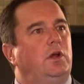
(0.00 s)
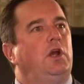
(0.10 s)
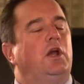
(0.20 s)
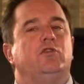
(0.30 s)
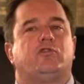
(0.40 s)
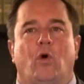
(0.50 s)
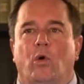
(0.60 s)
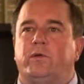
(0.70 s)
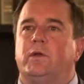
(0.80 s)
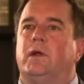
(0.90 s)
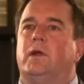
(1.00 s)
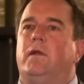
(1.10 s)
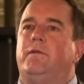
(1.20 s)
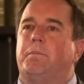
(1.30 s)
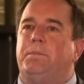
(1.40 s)
In short,
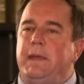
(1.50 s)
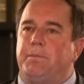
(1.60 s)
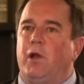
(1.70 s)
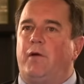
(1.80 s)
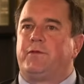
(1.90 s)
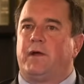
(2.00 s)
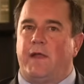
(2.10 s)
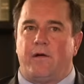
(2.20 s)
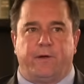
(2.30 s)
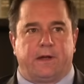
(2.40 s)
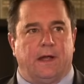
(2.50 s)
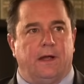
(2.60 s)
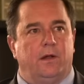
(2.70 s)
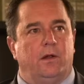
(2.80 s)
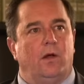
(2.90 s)
the people of South
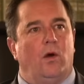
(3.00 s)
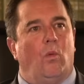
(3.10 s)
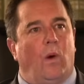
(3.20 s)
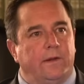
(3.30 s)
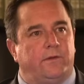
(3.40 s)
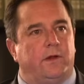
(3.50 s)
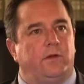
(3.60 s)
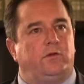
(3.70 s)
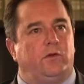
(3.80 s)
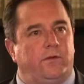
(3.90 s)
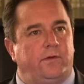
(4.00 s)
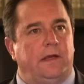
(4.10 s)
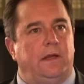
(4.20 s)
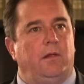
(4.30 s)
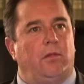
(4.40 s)
Africa wanted to
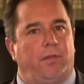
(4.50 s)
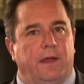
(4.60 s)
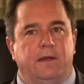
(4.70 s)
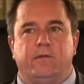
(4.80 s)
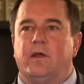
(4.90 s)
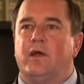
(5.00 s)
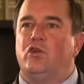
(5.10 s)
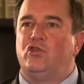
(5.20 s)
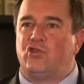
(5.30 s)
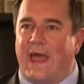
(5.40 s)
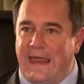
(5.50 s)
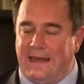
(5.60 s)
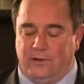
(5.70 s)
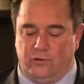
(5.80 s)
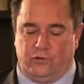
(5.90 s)
see things
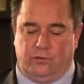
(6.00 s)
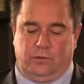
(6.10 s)
change.